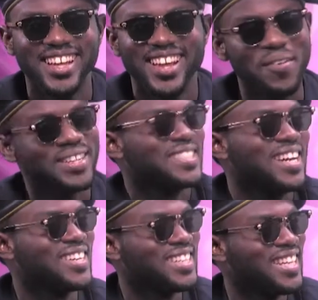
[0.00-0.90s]
Well,
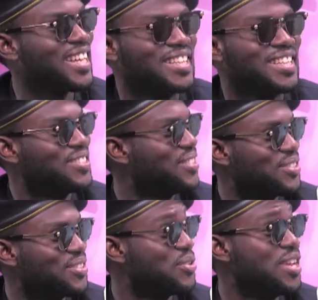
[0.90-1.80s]
Sarkodie, yeah,
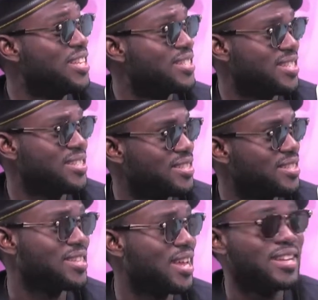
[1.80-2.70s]
he's doing his thing. In the
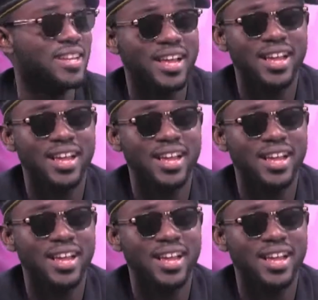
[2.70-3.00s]
end, yeah,